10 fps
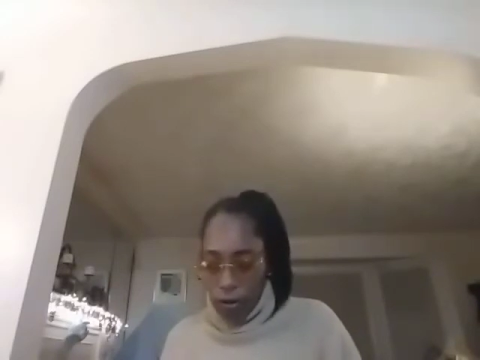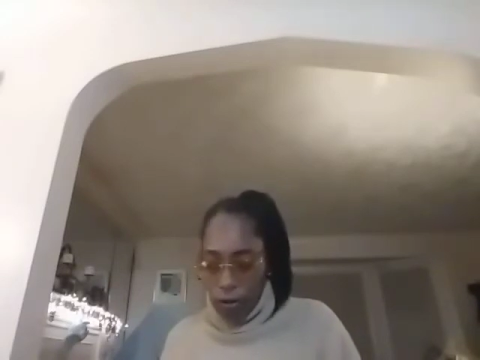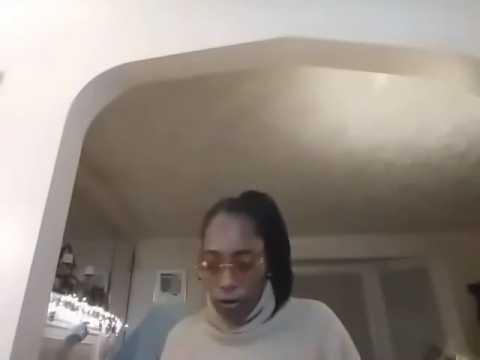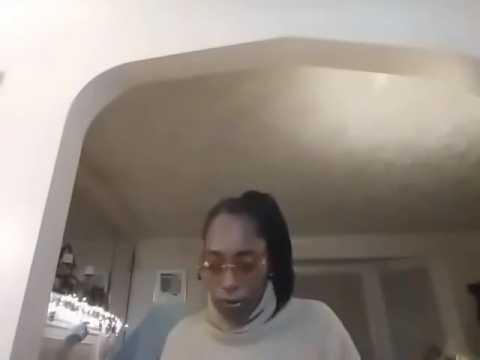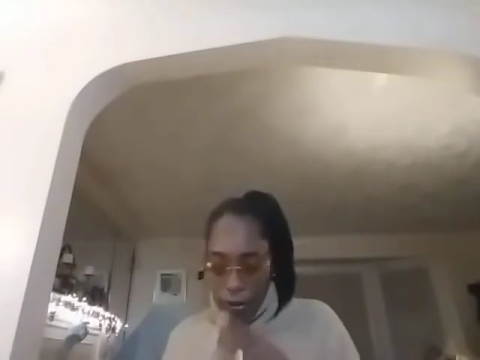
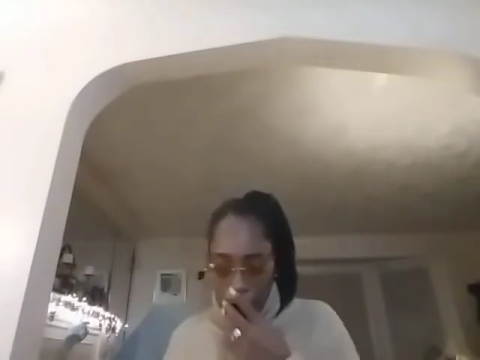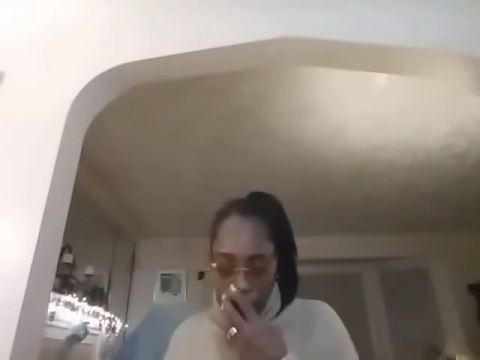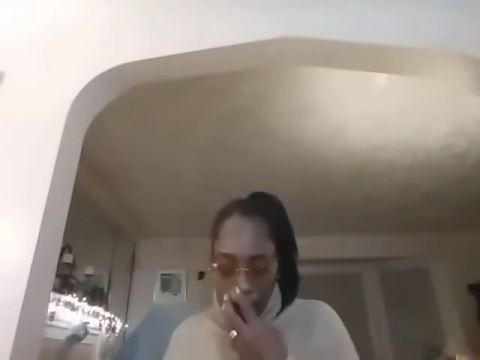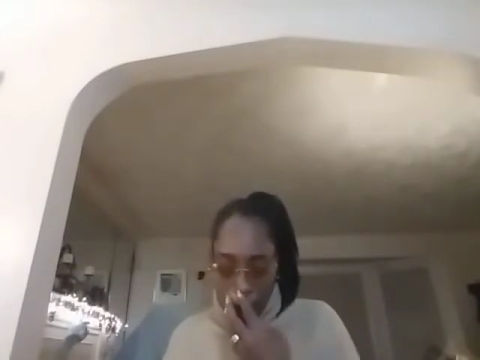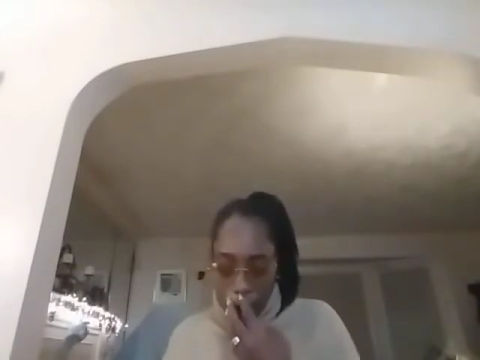You know what I'm saying?
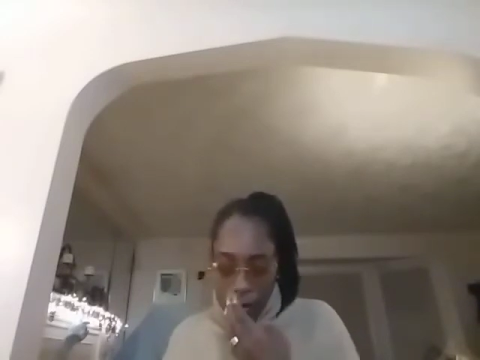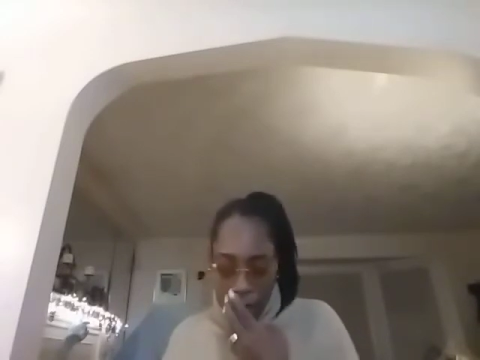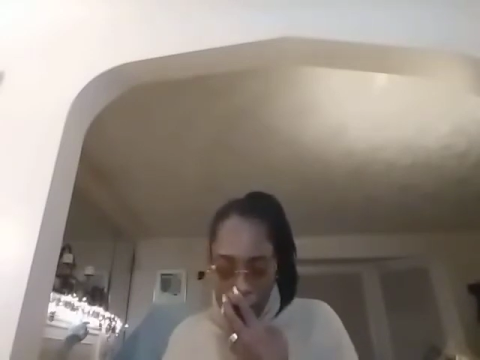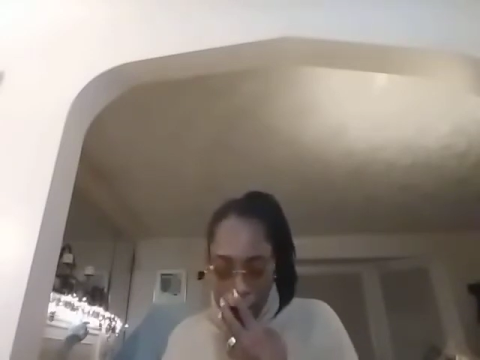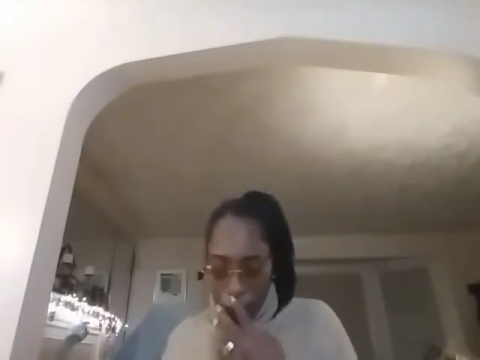They
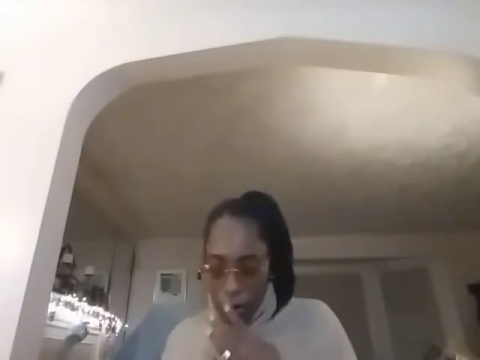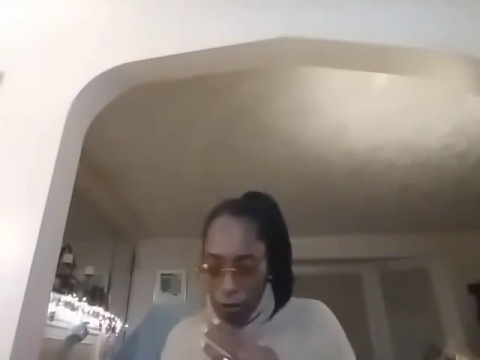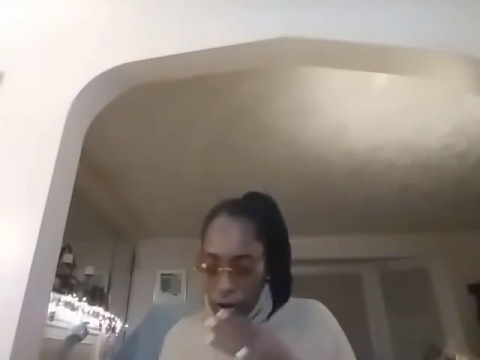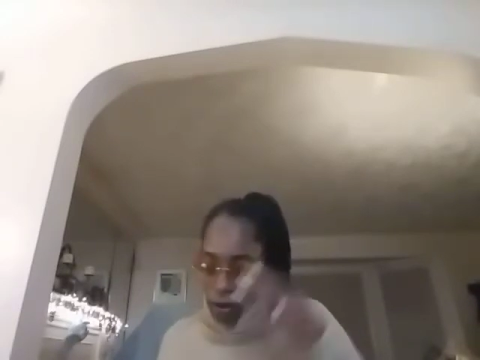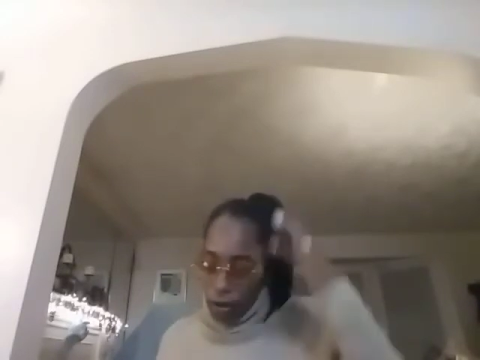gave me
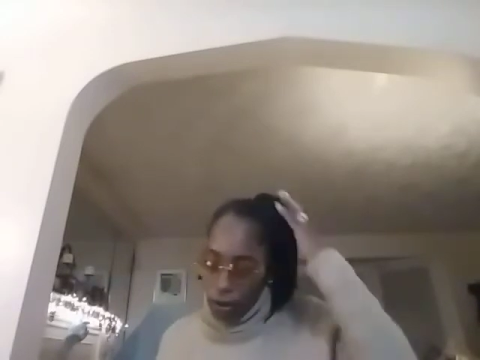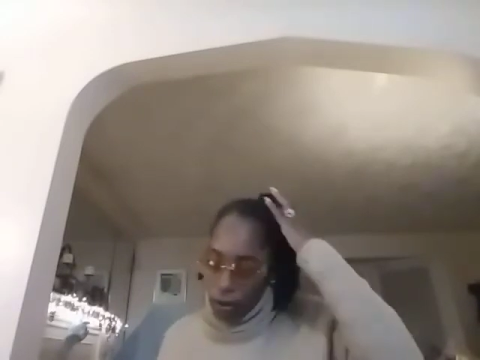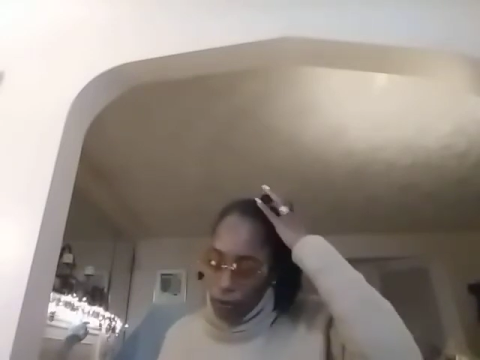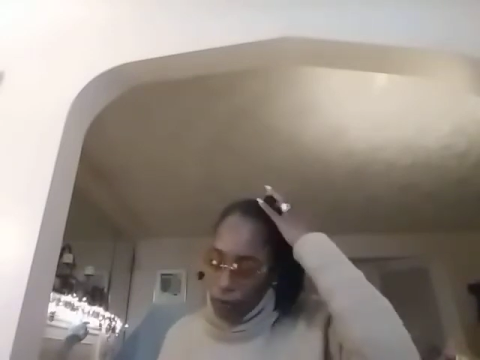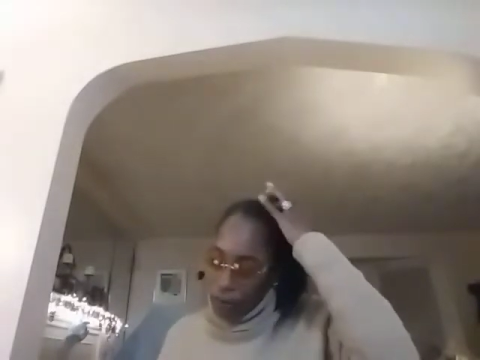
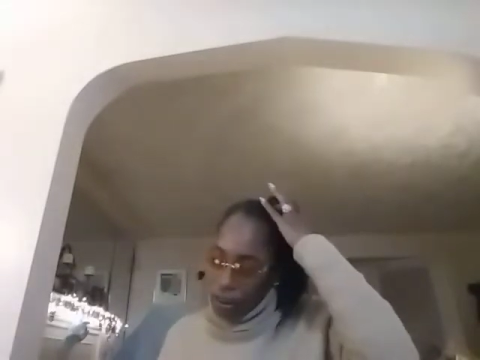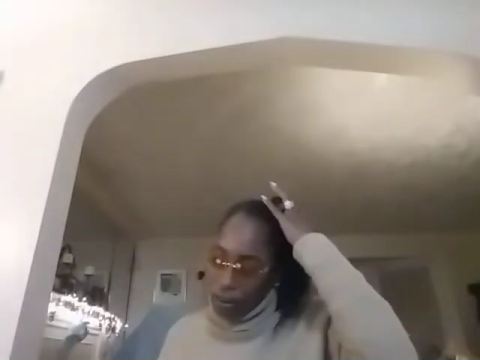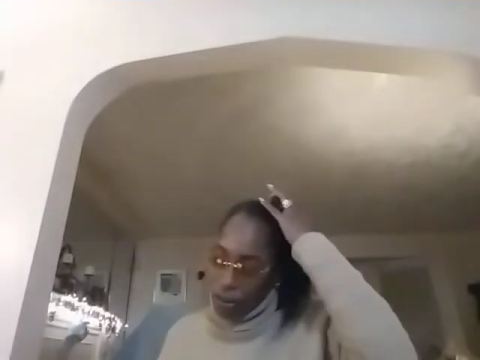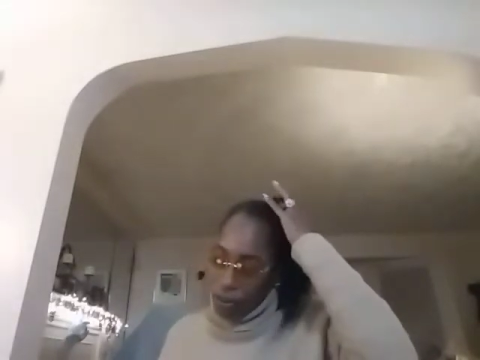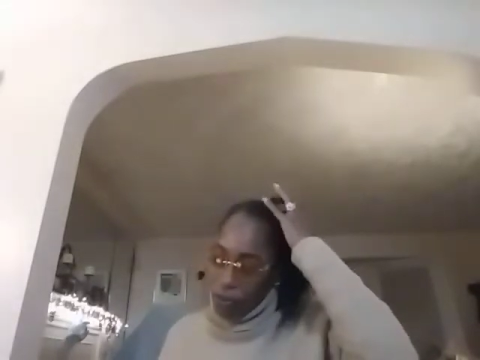love. And they
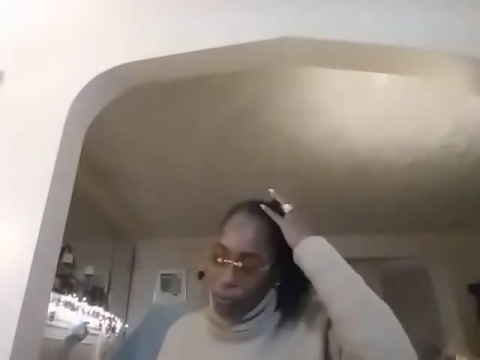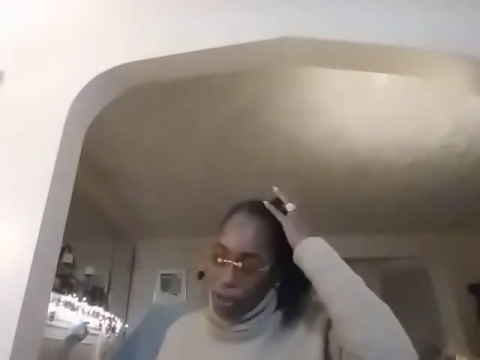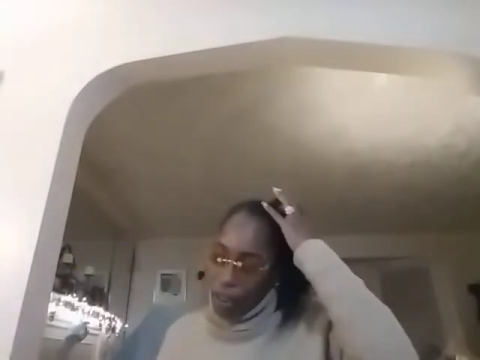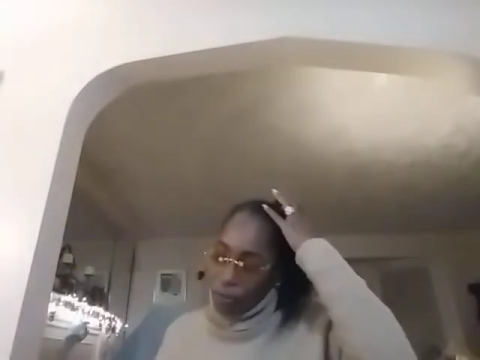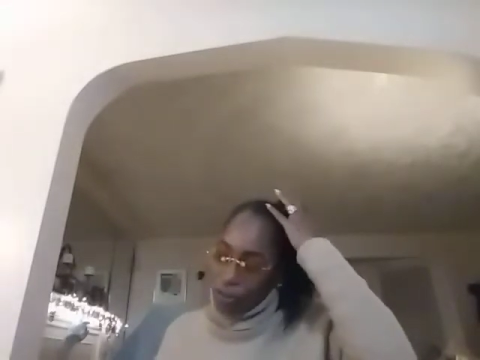told me
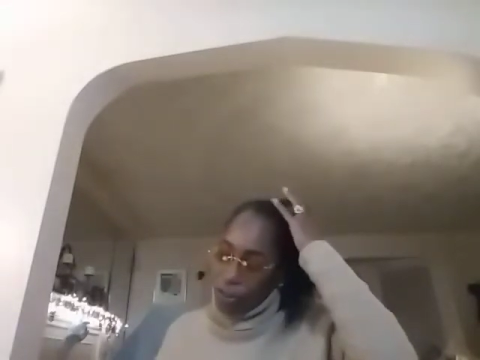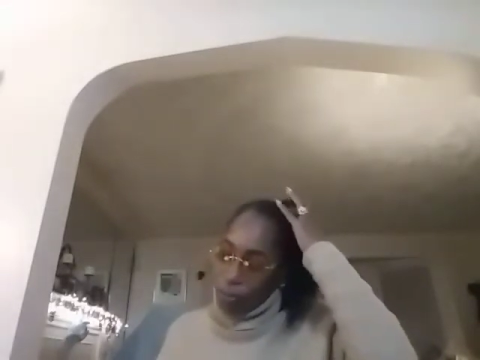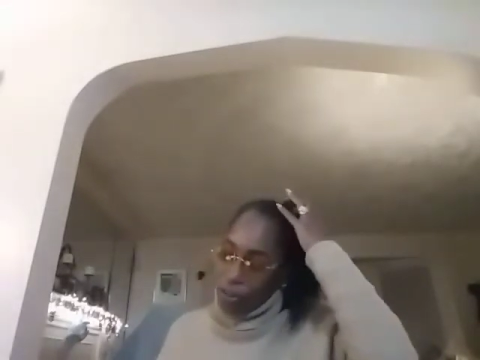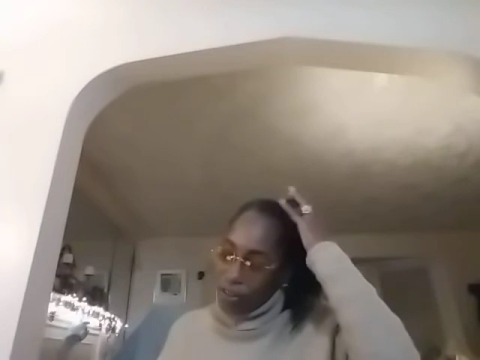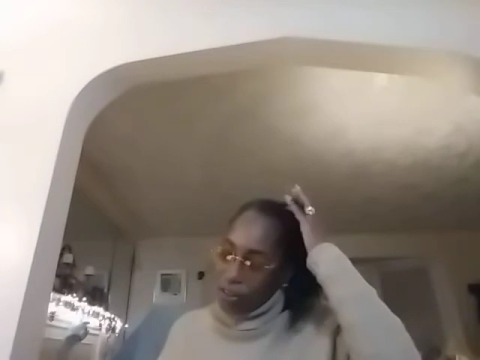they was going to
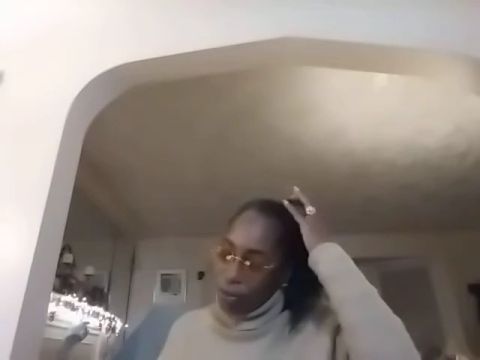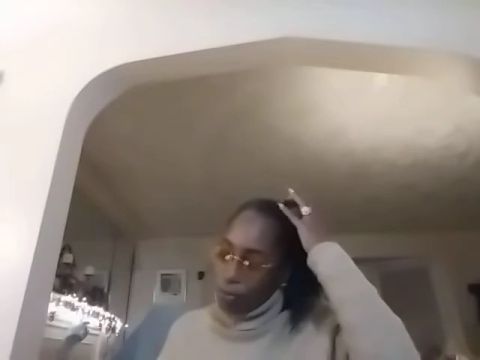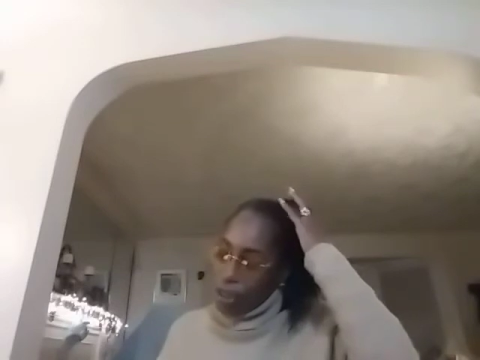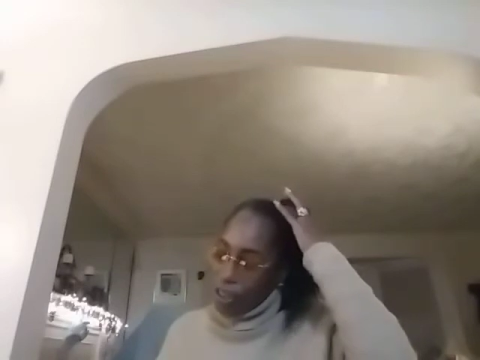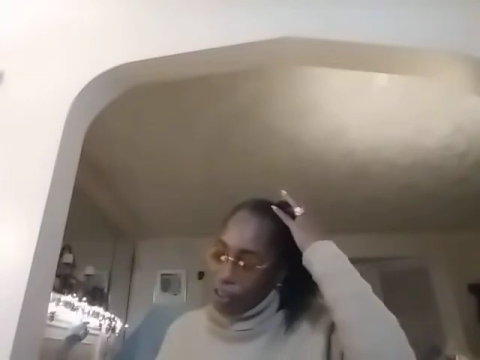be
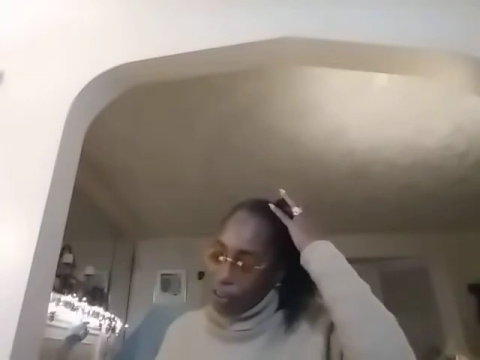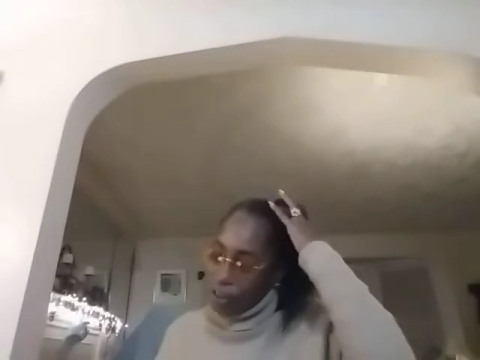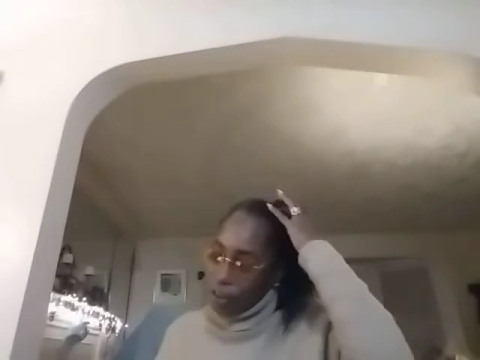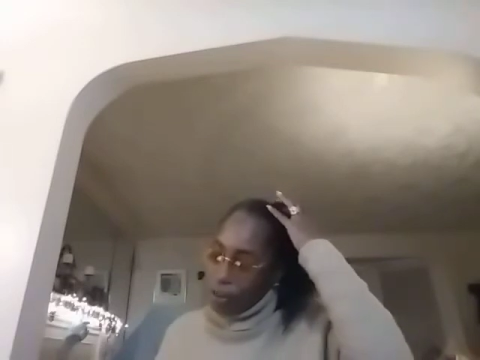somebody.